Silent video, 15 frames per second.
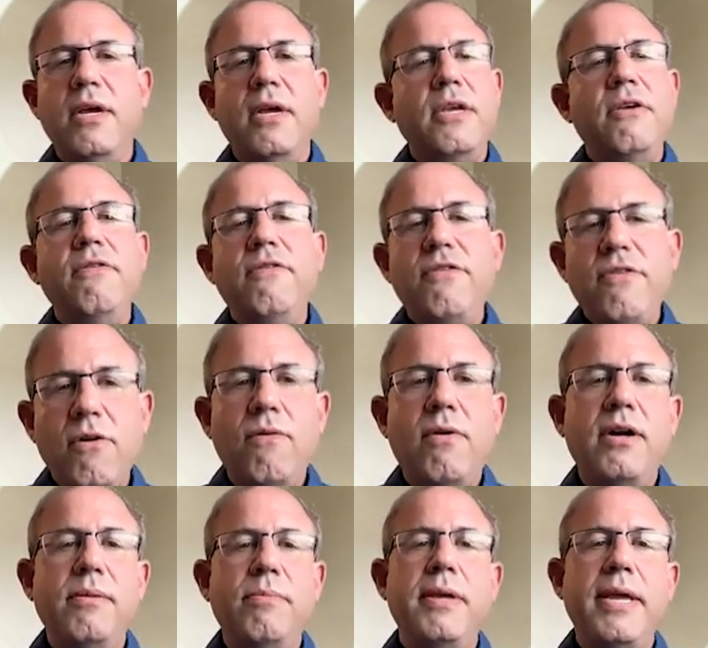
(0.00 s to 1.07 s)
you don't want
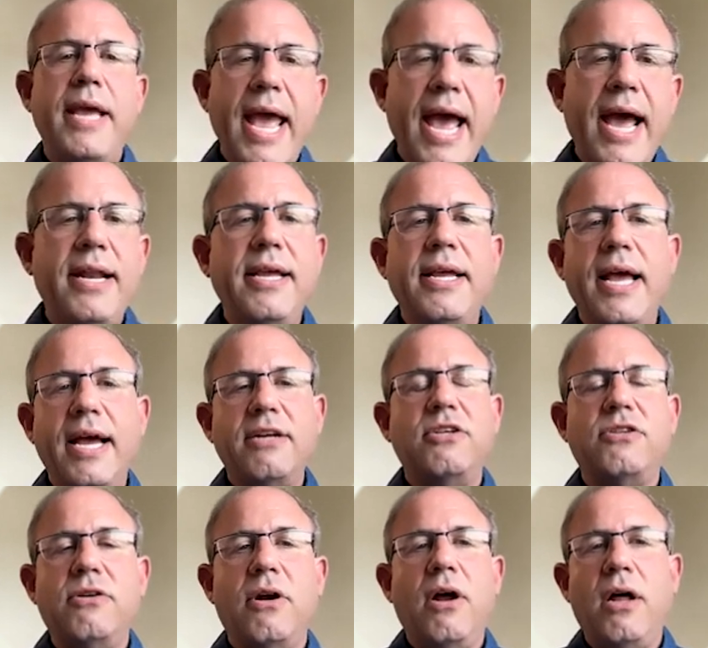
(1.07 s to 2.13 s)
to be adding
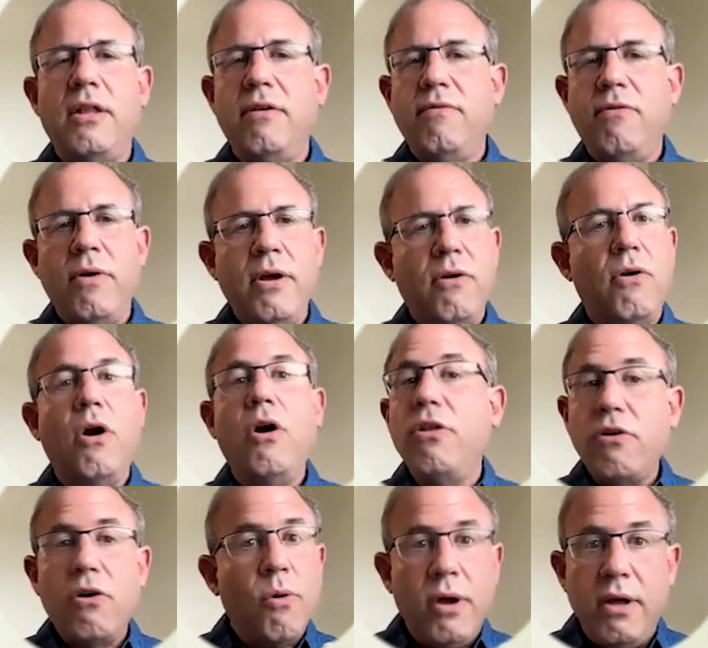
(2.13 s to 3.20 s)
extra olive oil or
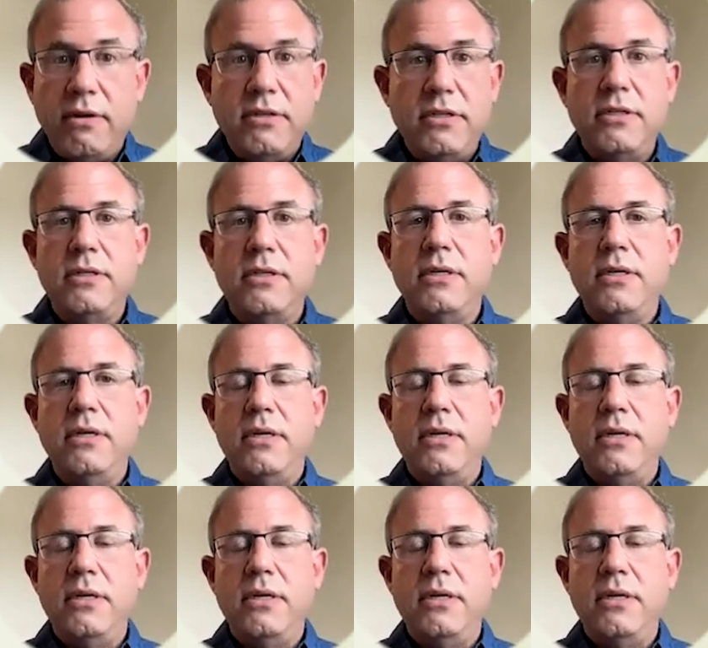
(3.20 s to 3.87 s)
other oils